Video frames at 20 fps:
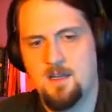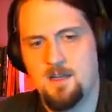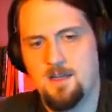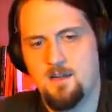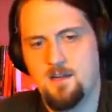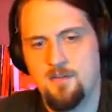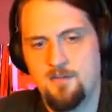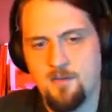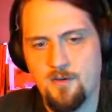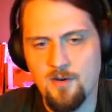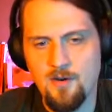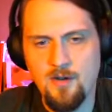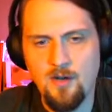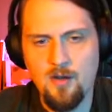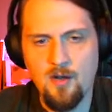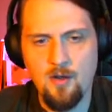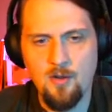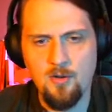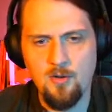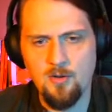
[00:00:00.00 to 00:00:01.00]
For a
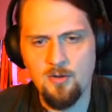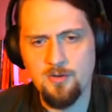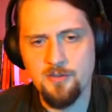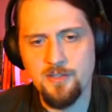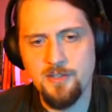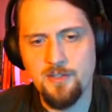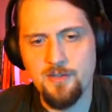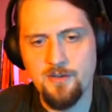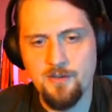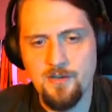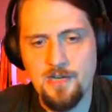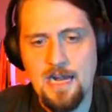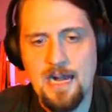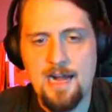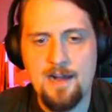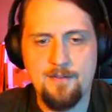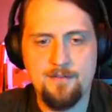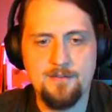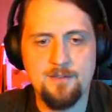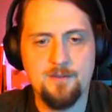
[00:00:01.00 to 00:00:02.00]
whole year
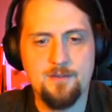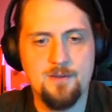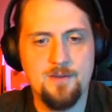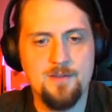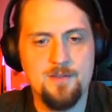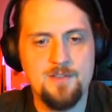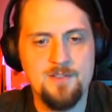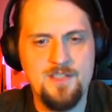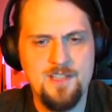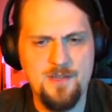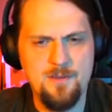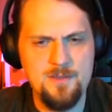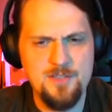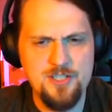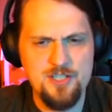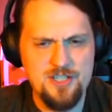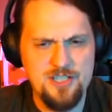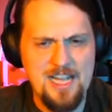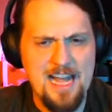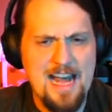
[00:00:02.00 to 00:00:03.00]
afterwards, he was
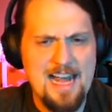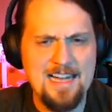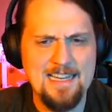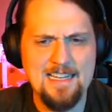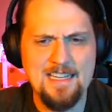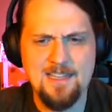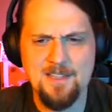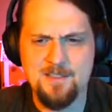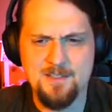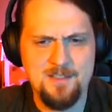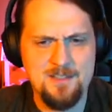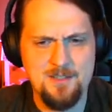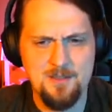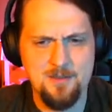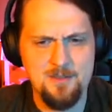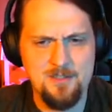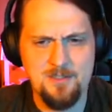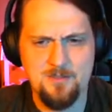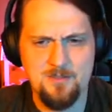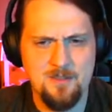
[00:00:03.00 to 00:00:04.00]
chatty and
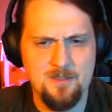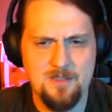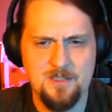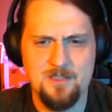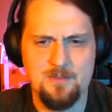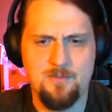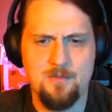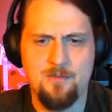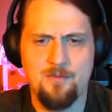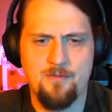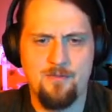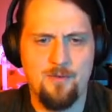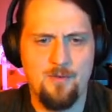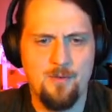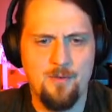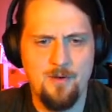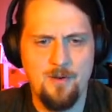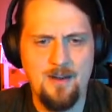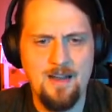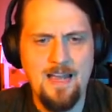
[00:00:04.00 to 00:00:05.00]
sociable as
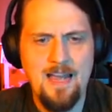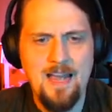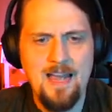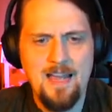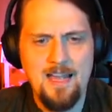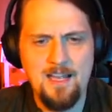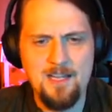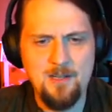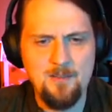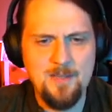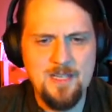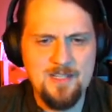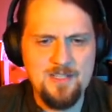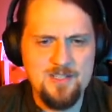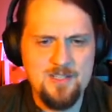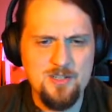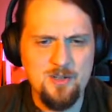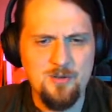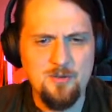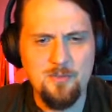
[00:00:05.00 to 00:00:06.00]
before, and he made
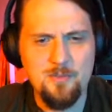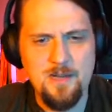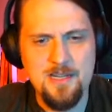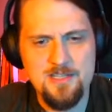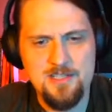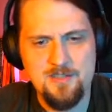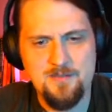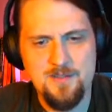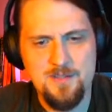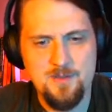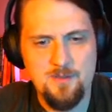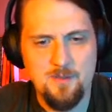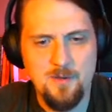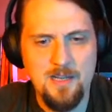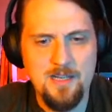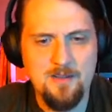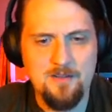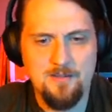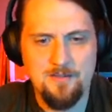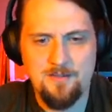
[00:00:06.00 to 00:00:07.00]
so much of his
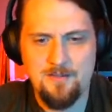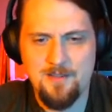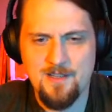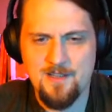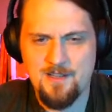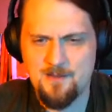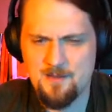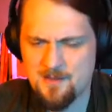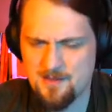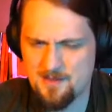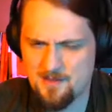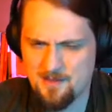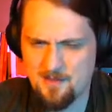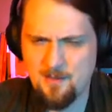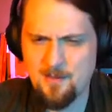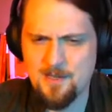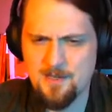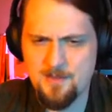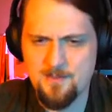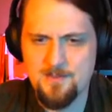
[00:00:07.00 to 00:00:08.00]
wife that it was
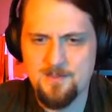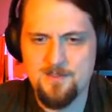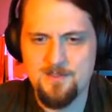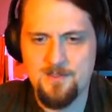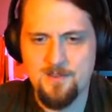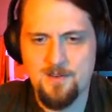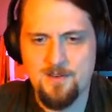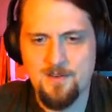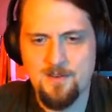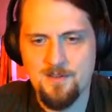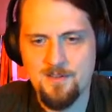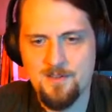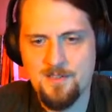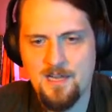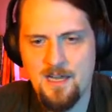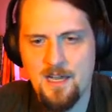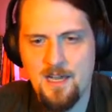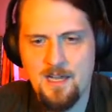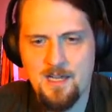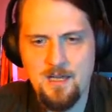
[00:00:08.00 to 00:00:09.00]
quite absurd.
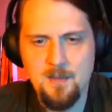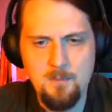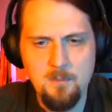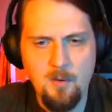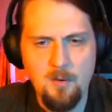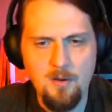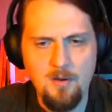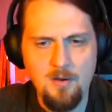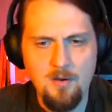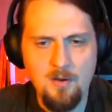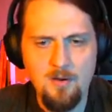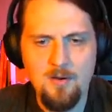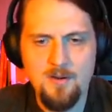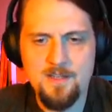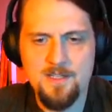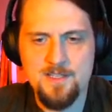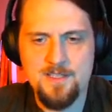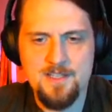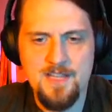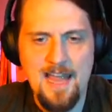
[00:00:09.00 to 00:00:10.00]
He bore her
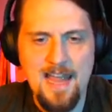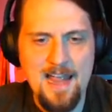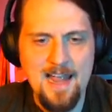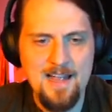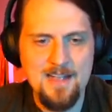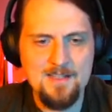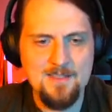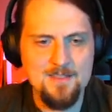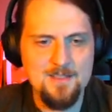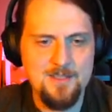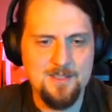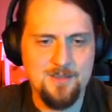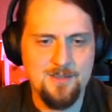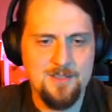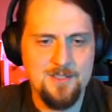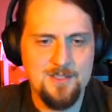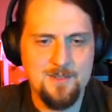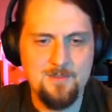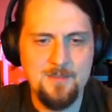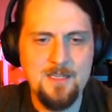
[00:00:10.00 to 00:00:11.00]
in his hands, so to
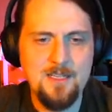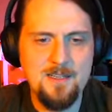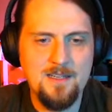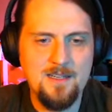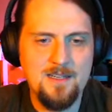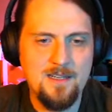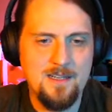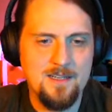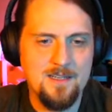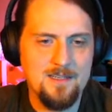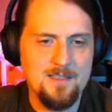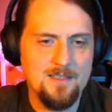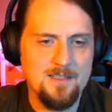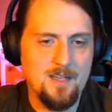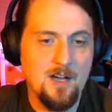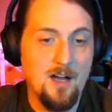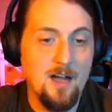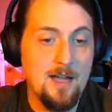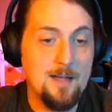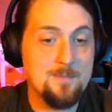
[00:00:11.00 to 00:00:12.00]
speak, and
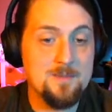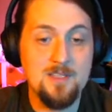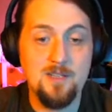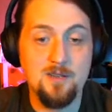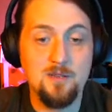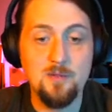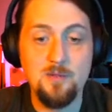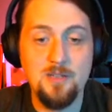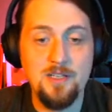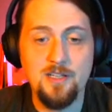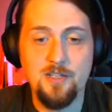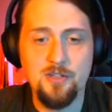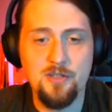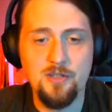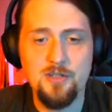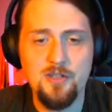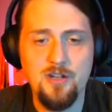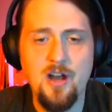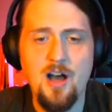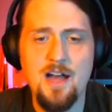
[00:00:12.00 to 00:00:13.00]
absolutely
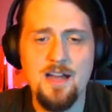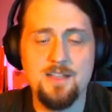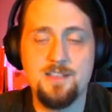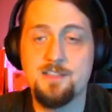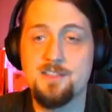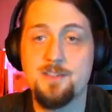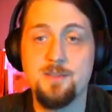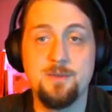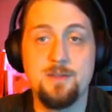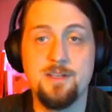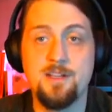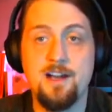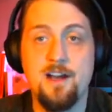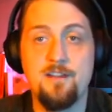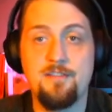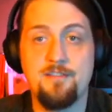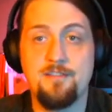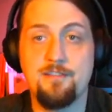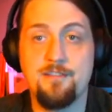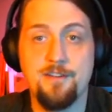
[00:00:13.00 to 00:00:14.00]
could not do
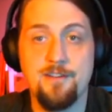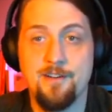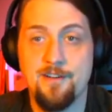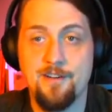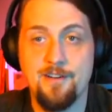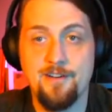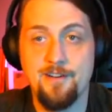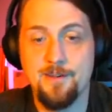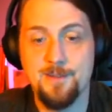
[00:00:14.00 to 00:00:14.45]
enough for her.